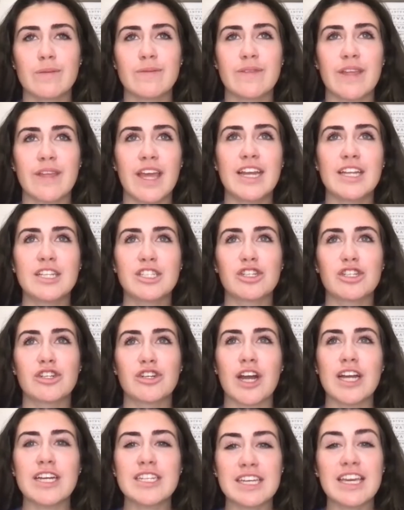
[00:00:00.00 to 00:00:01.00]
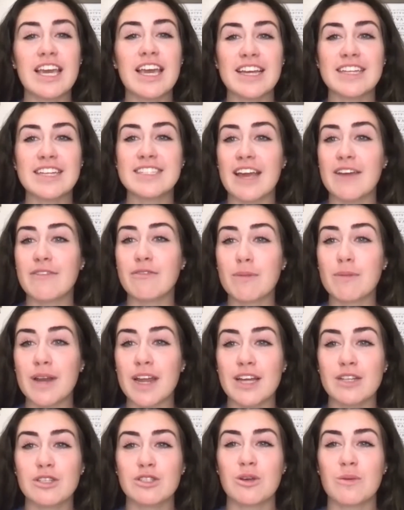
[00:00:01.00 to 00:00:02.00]
it is crazy because everybody
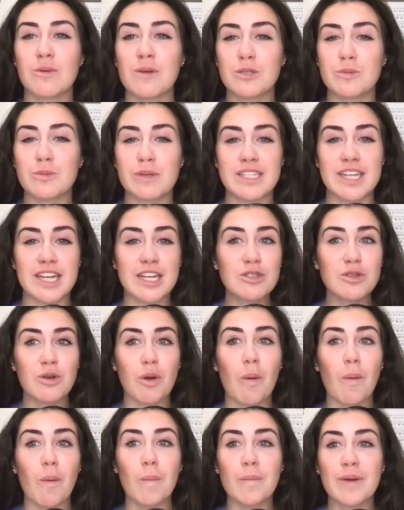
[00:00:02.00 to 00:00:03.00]
has so much potential,